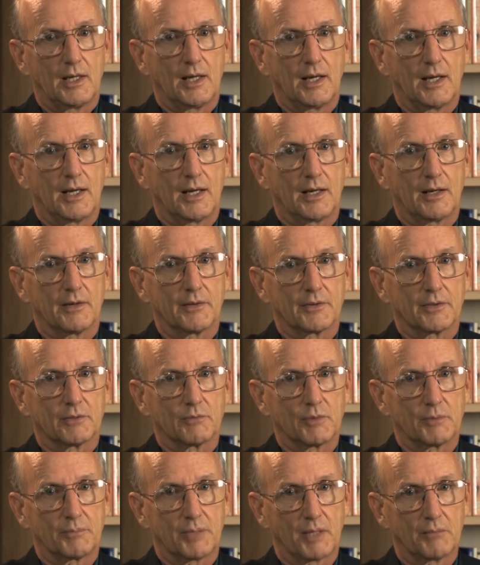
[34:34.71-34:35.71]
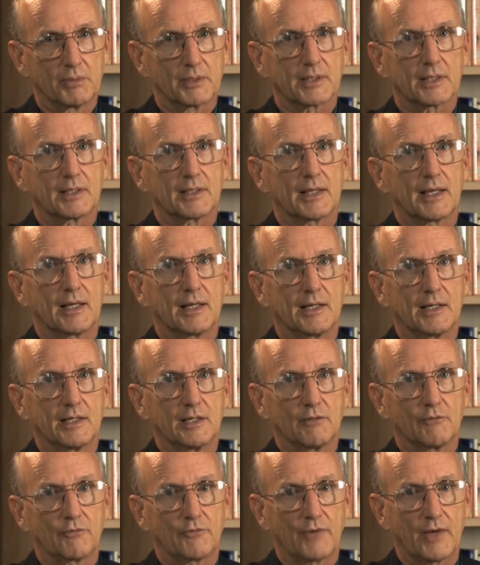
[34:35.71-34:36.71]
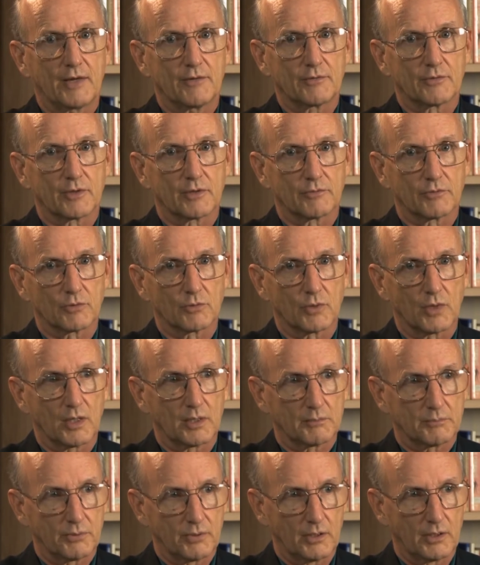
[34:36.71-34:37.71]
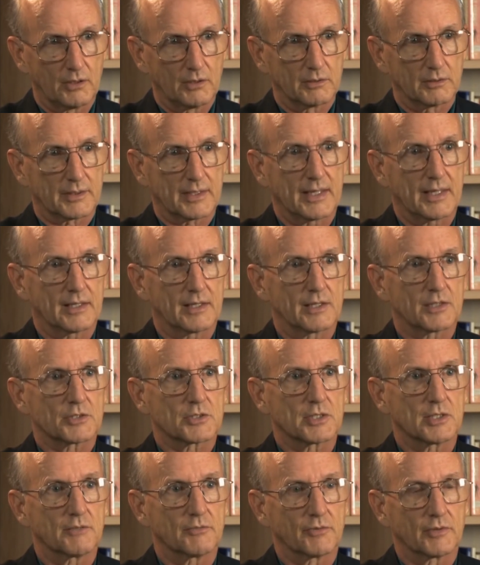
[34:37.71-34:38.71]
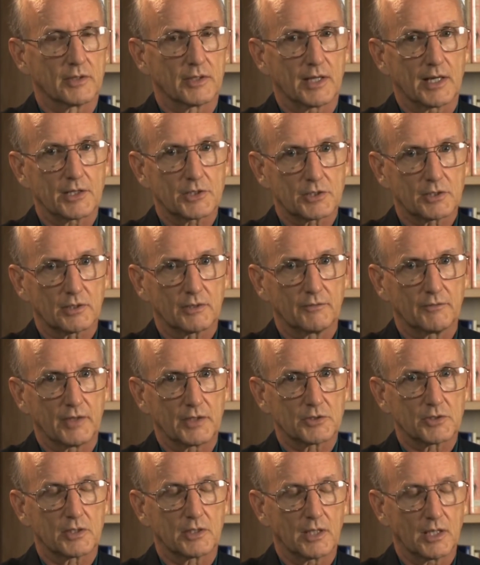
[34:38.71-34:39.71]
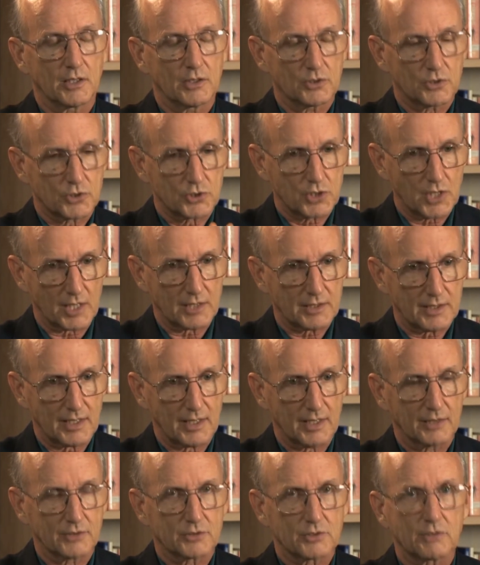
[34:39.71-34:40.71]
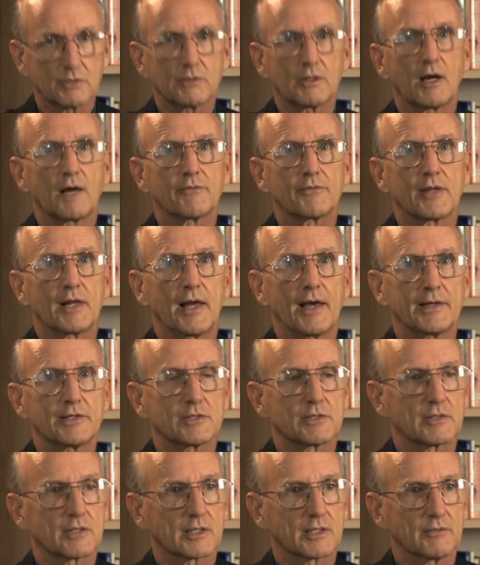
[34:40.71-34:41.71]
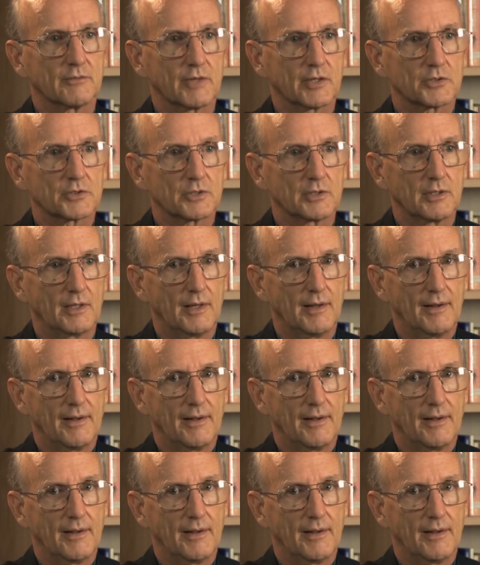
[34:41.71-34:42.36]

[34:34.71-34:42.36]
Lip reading: the Republican candidate in favor of a Ron Paul candidacy for the National Convention, they shut down, turned off the lights of the convention,